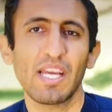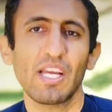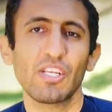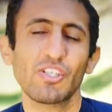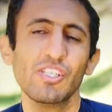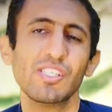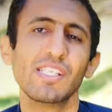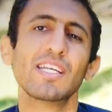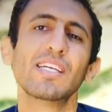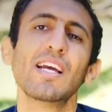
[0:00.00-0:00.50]

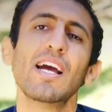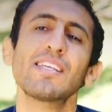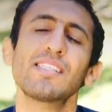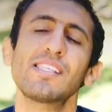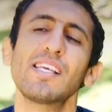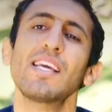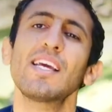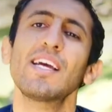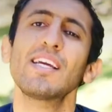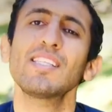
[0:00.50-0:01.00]
Just like
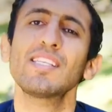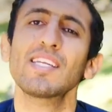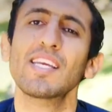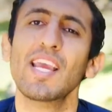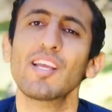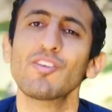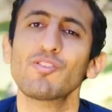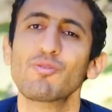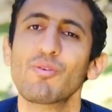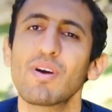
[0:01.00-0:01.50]
Isaiah
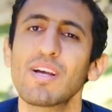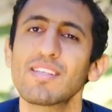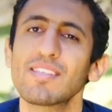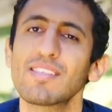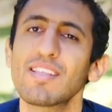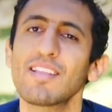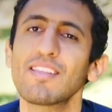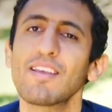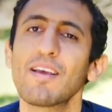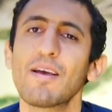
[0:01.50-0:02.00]
indicates to us
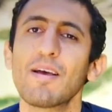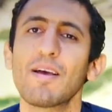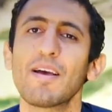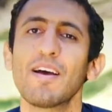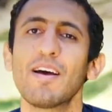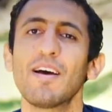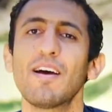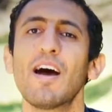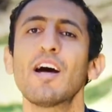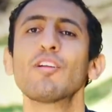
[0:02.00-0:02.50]
that
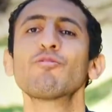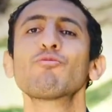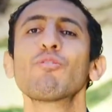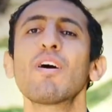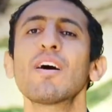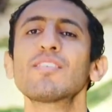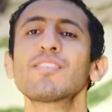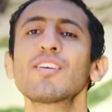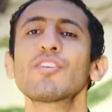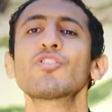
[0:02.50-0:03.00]
uh, unto
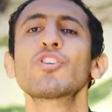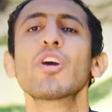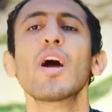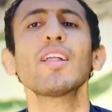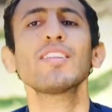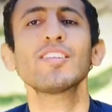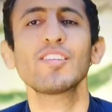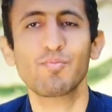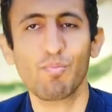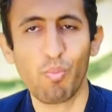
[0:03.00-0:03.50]
us a
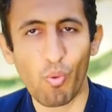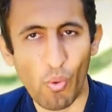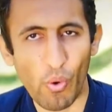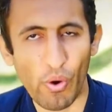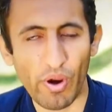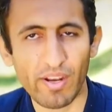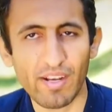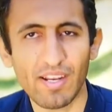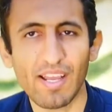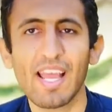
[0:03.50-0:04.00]
child is
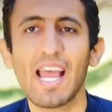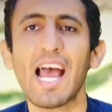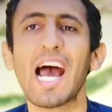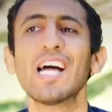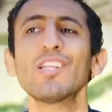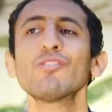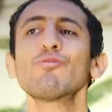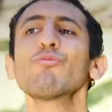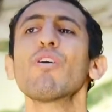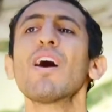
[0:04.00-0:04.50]
born
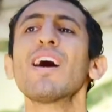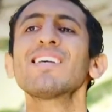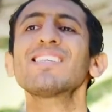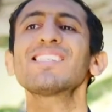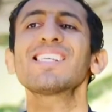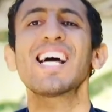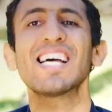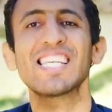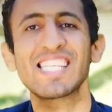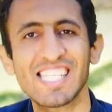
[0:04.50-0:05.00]
unto
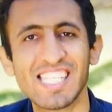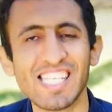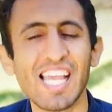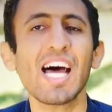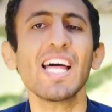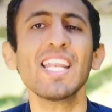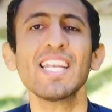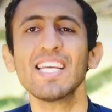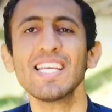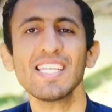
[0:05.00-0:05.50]
us a
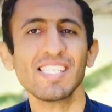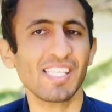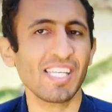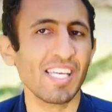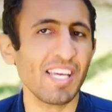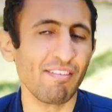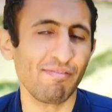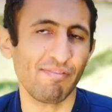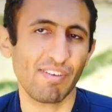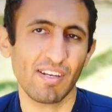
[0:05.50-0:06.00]
son is
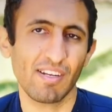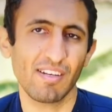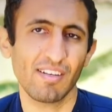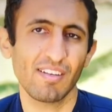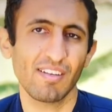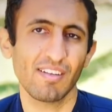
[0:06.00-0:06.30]
given.